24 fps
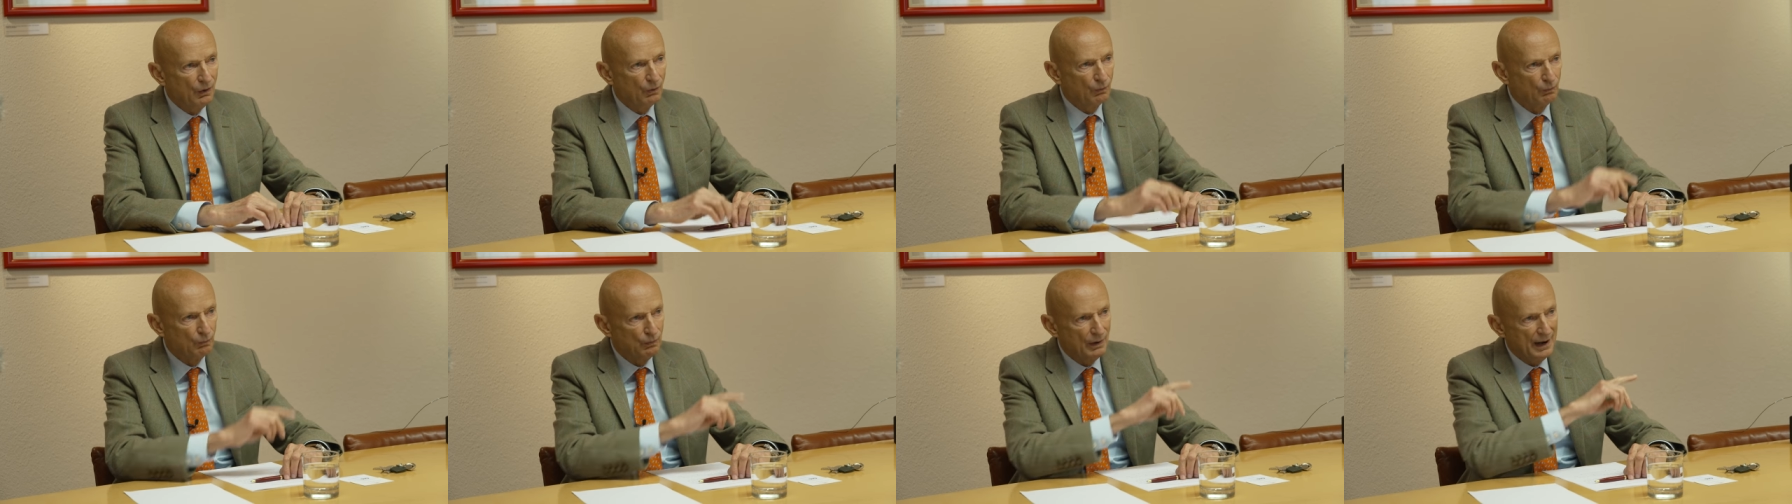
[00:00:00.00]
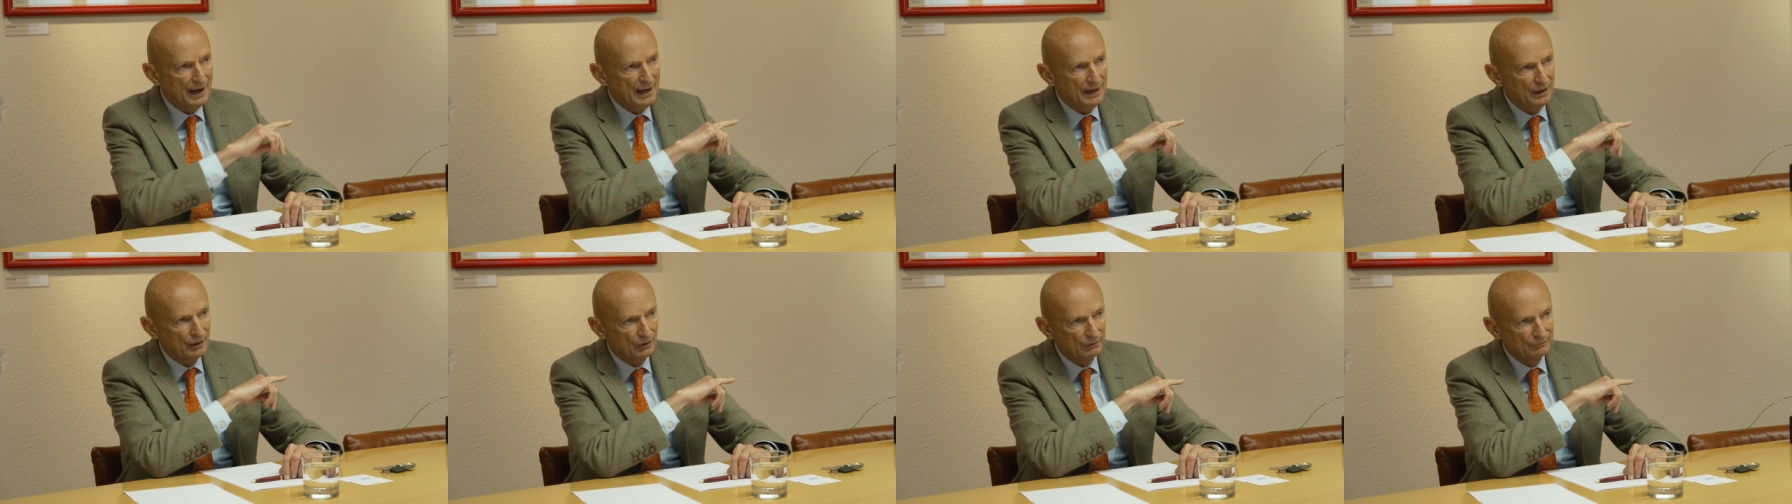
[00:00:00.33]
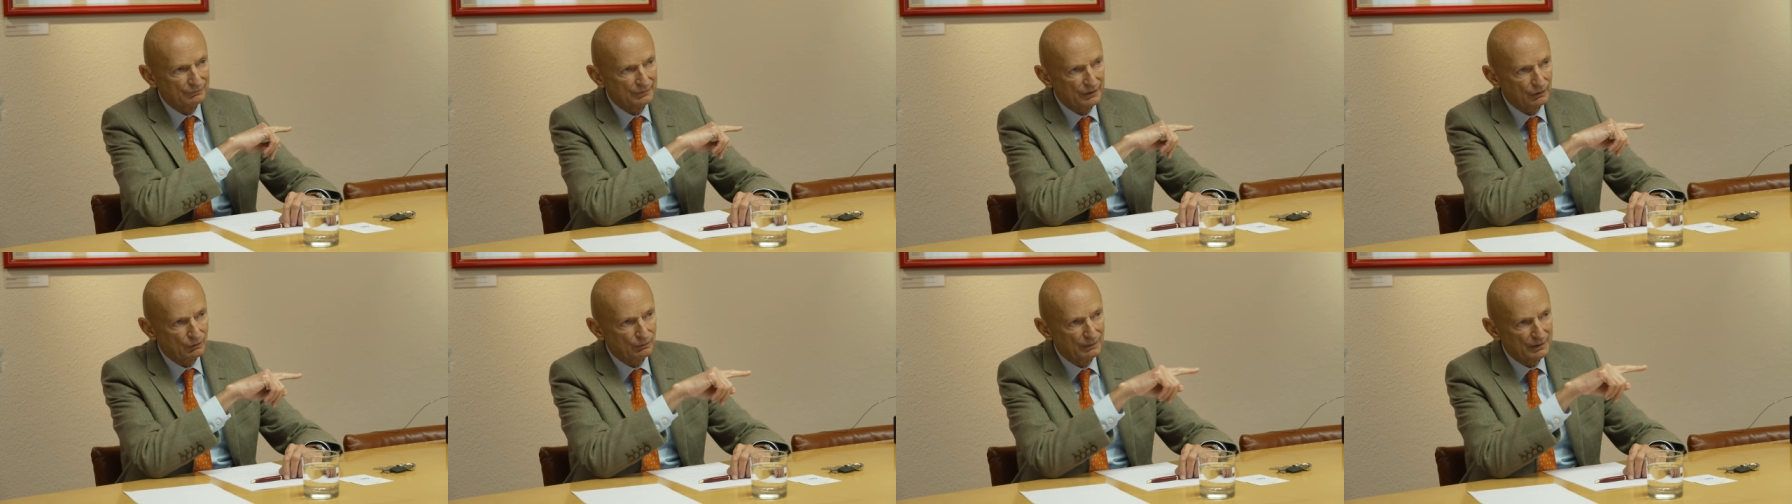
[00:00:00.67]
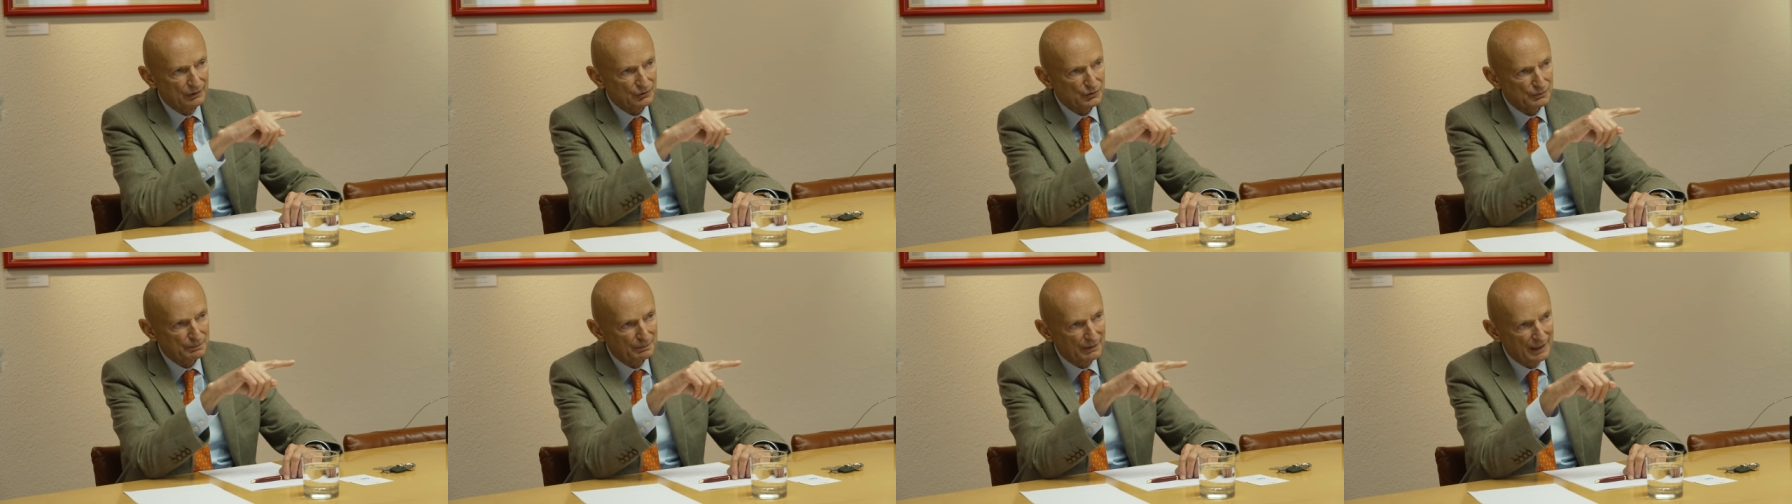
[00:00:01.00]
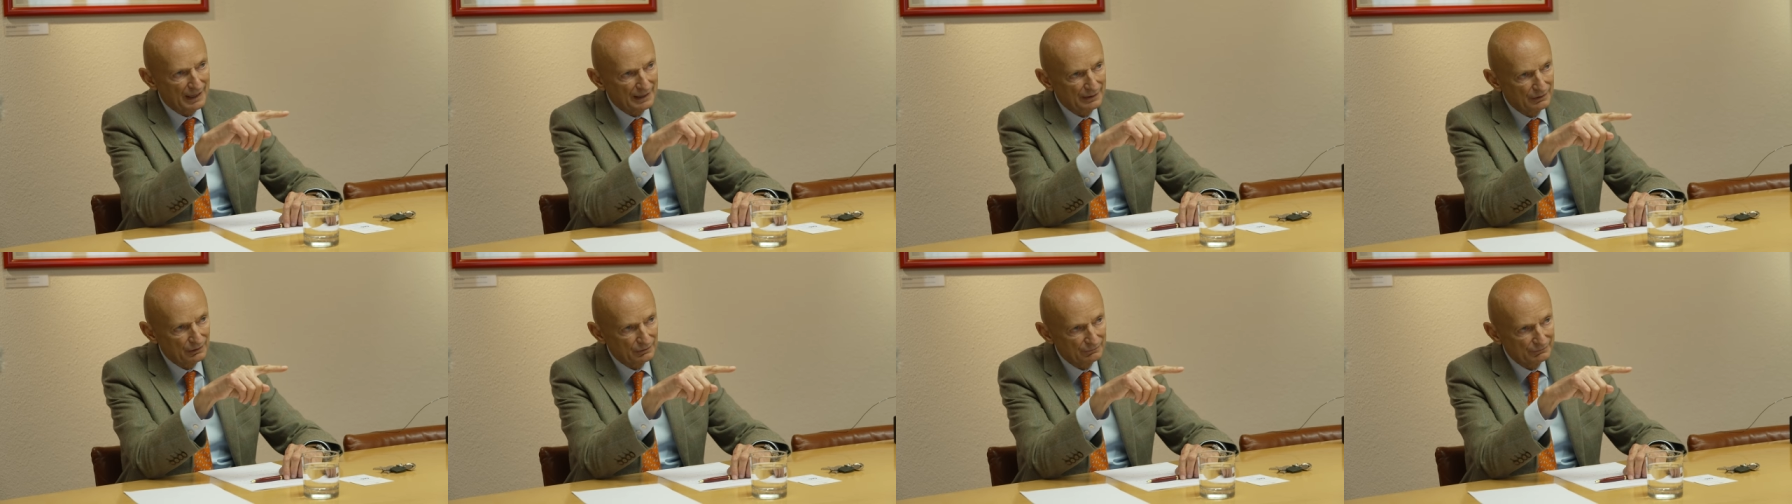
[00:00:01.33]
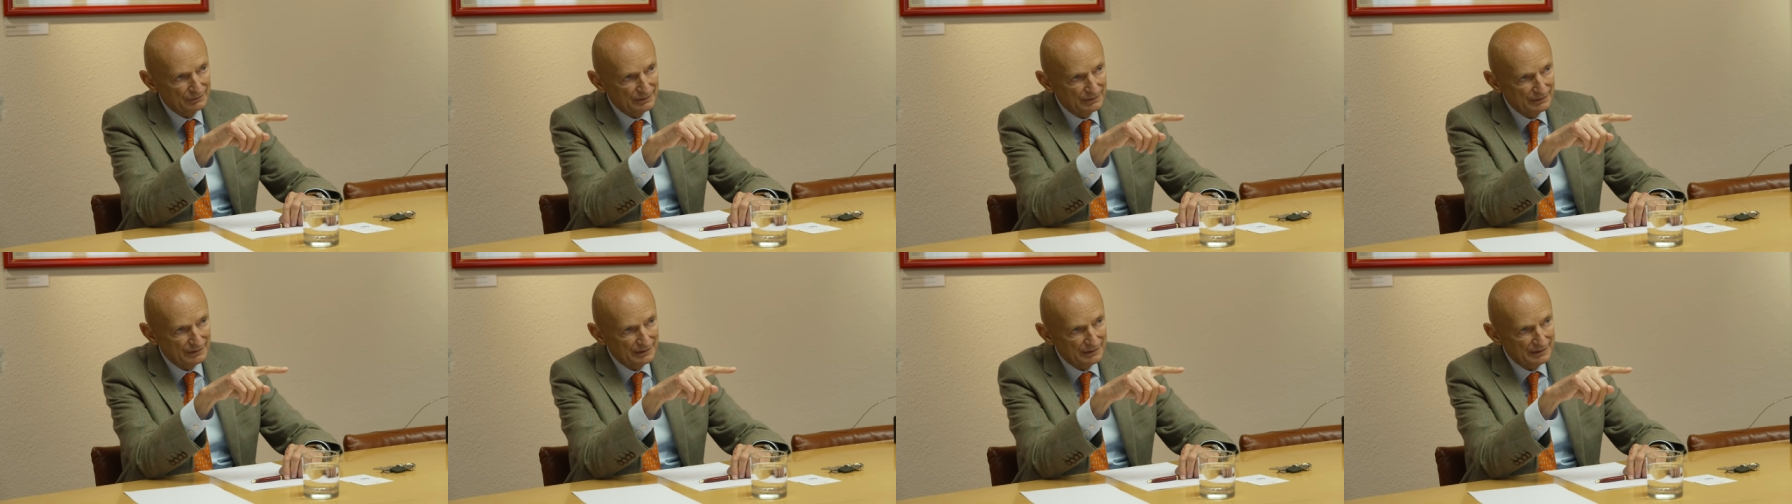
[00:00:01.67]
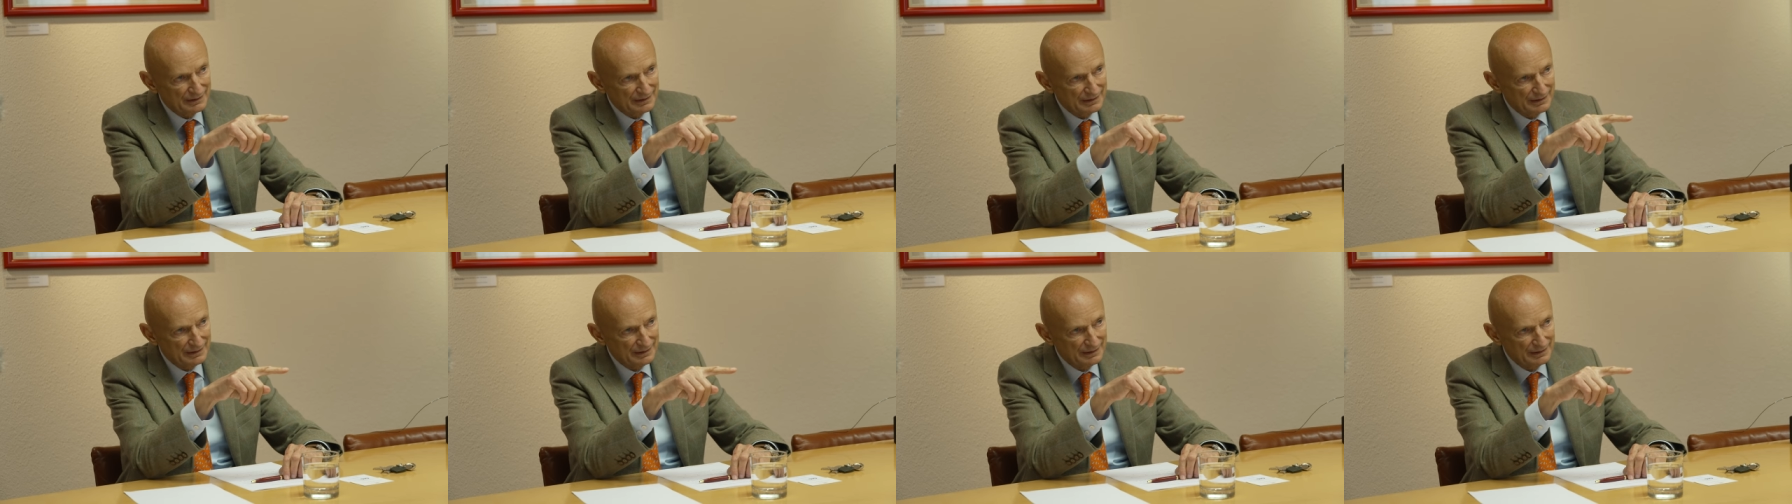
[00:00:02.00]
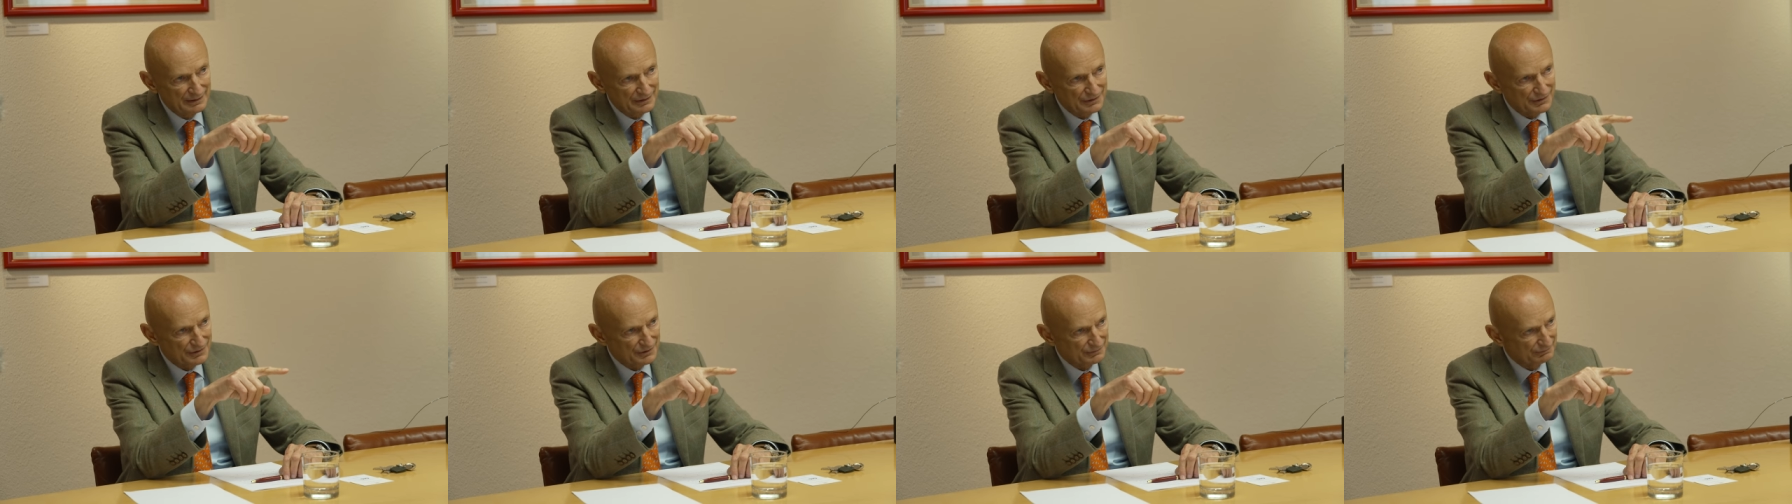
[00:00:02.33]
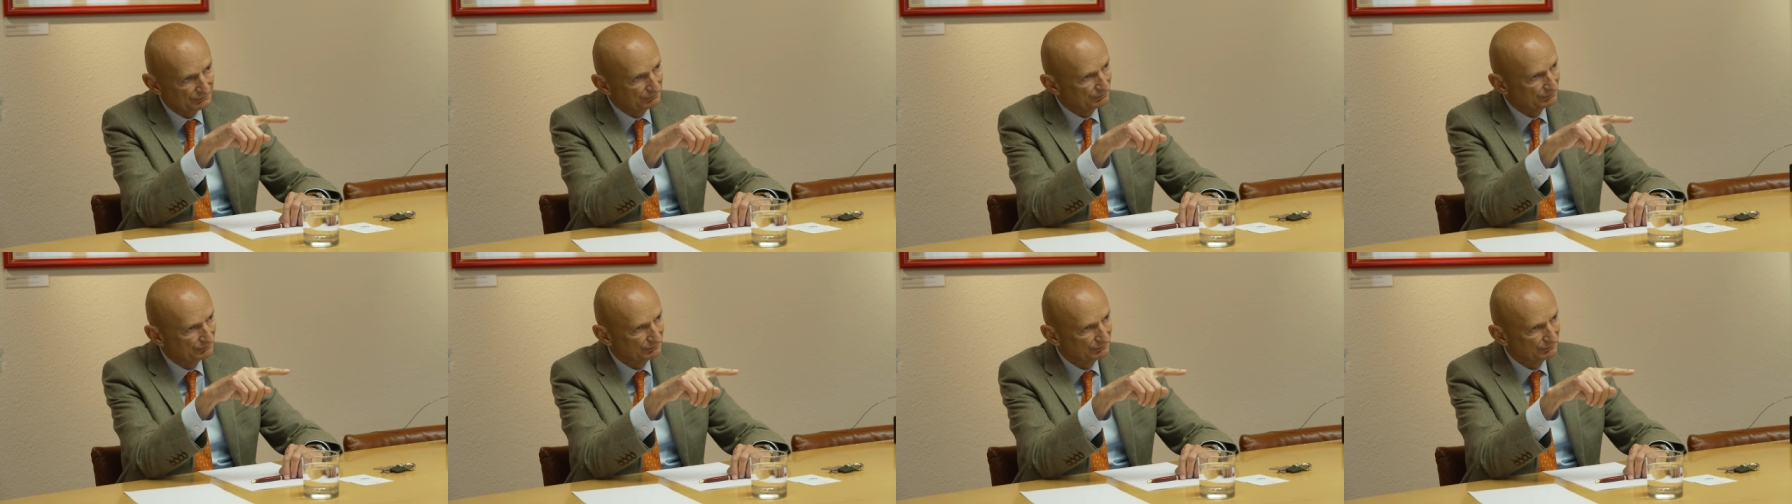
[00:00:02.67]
way of the quick spread of the disease.